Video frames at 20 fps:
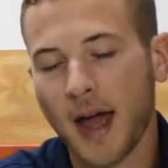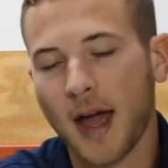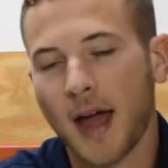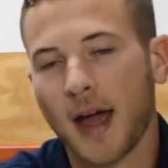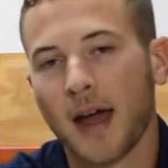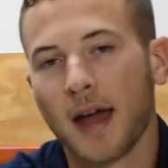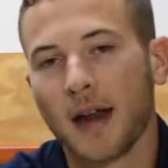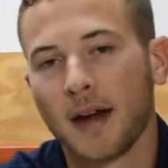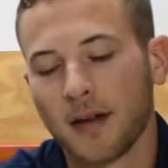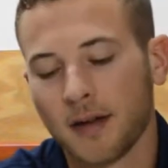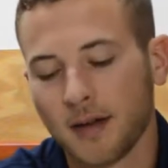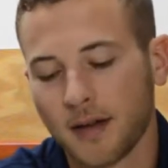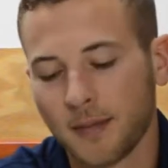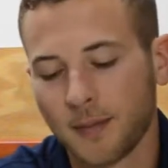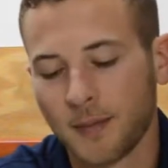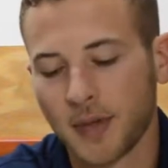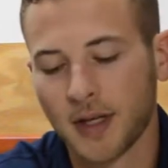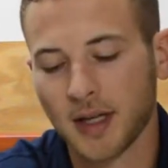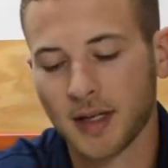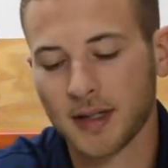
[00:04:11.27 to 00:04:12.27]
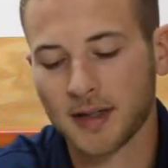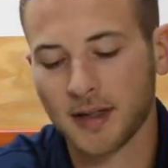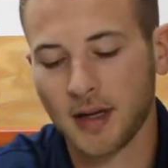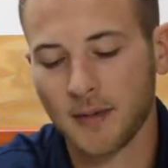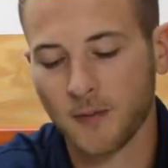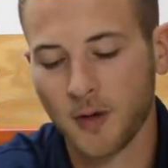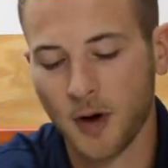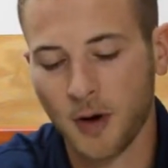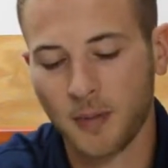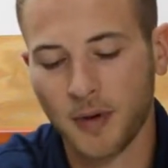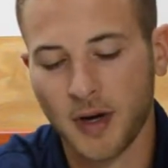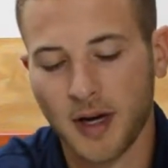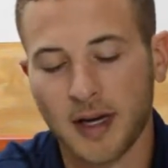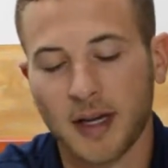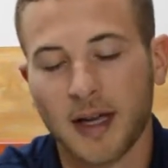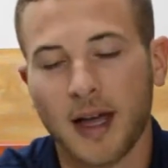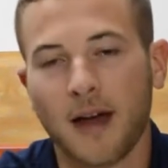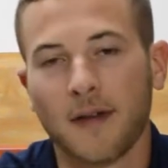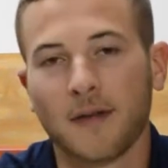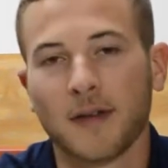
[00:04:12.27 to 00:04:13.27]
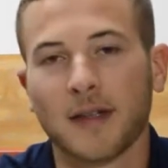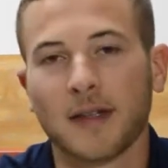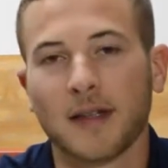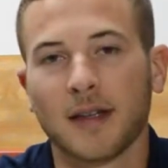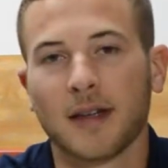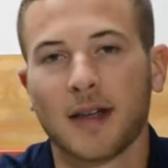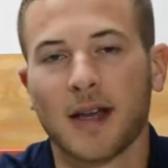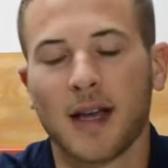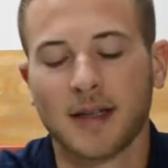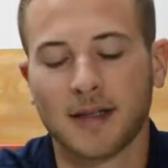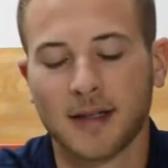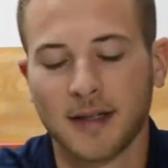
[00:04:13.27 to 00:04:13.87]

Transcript: And because some rope lighting has